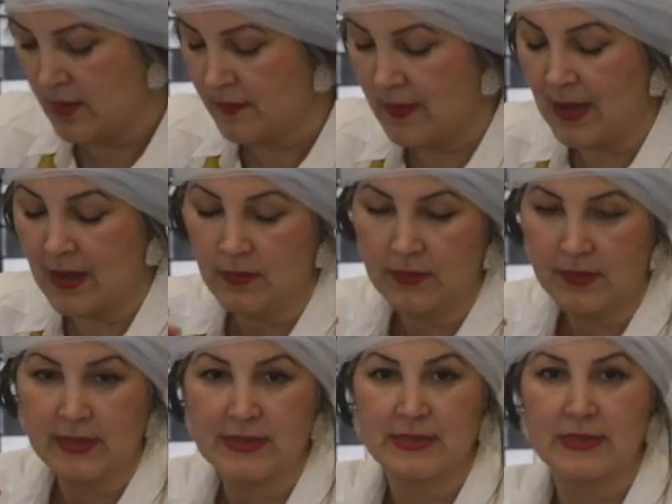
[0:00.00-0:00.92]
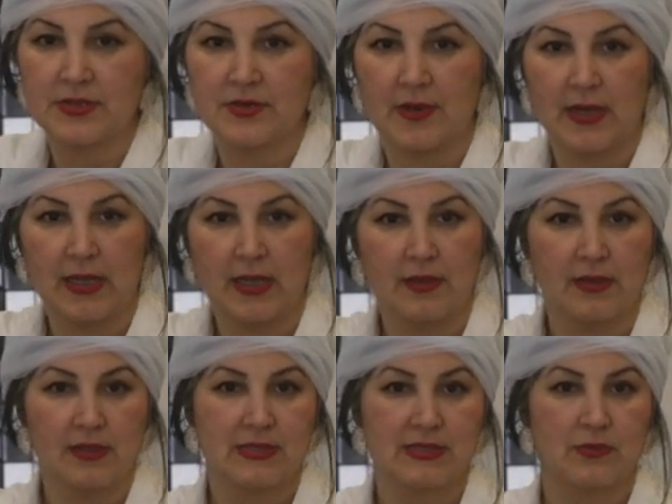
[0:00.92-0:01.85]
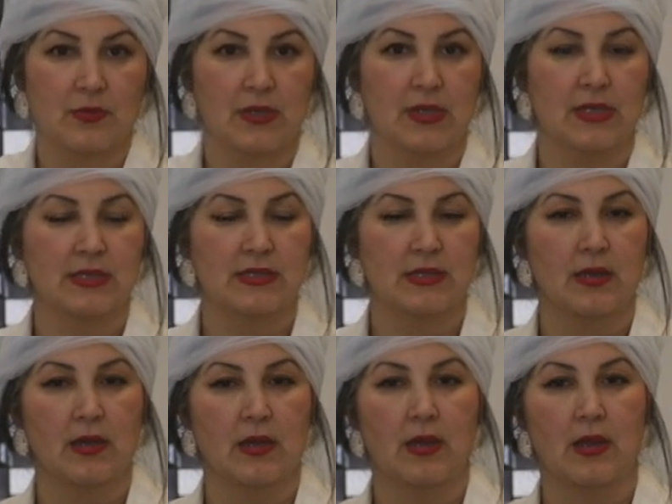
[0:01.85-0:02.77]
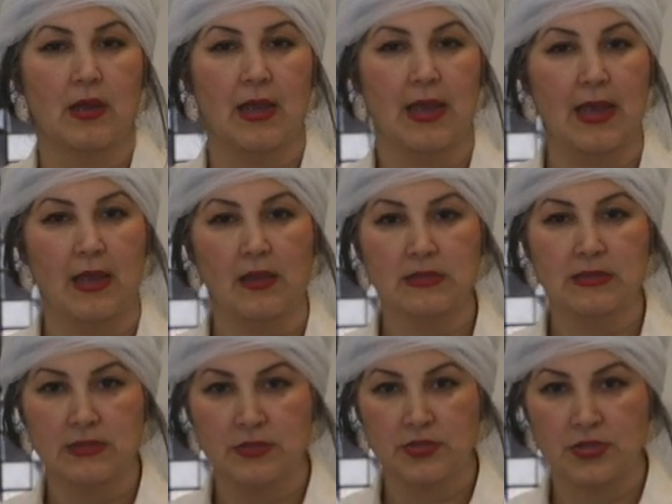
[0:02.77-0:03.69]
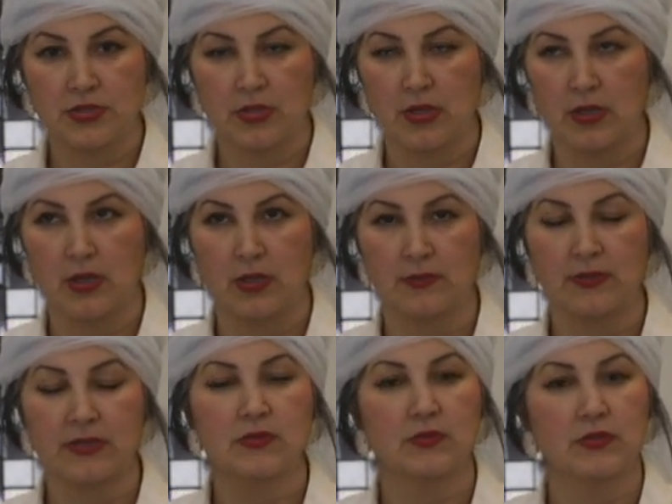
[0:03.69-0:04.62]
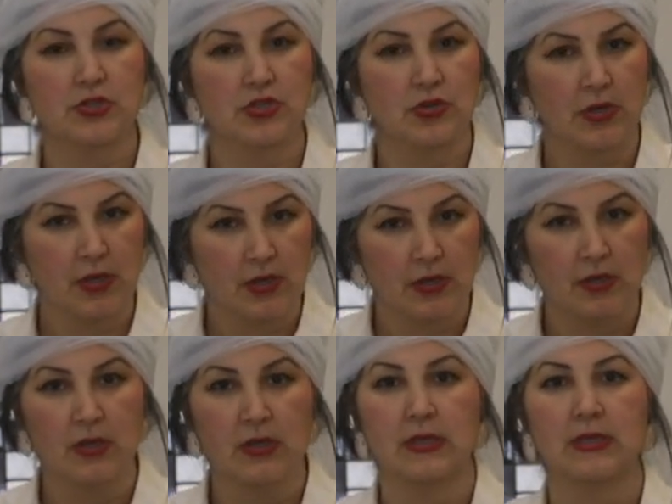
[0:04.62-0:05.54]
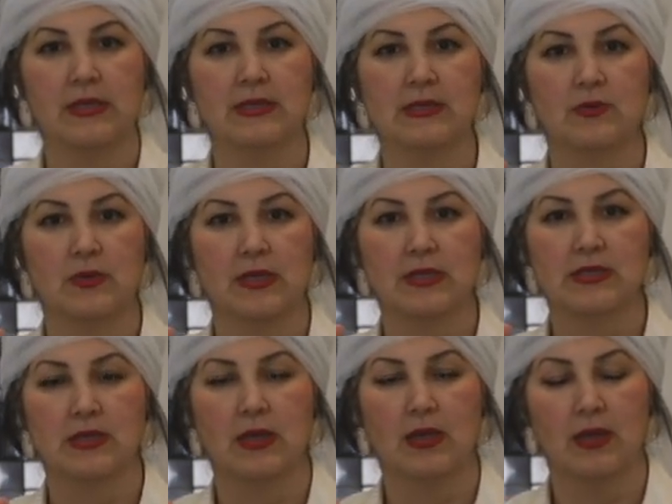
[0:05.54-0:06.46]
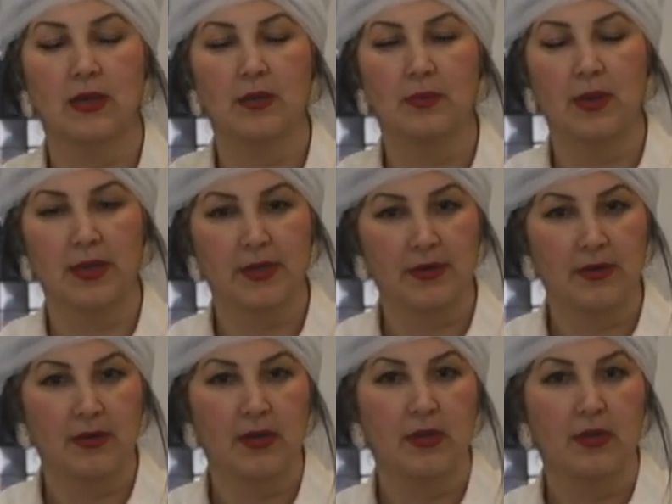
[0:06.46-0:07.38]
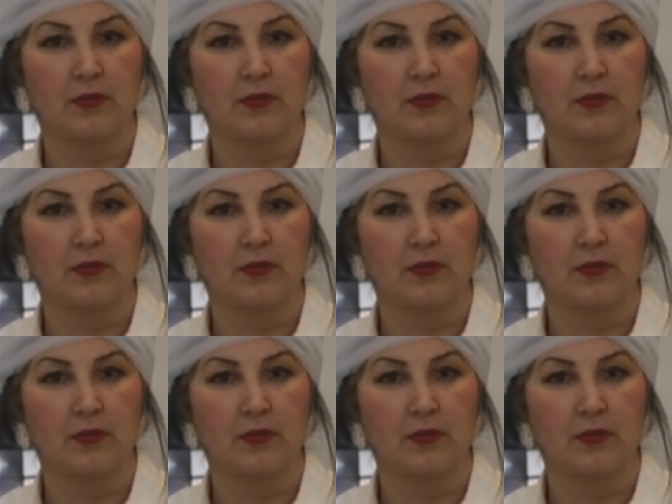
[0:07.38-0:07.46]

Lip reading: Now this is ready. This was eggs and this was sugar, this was butter.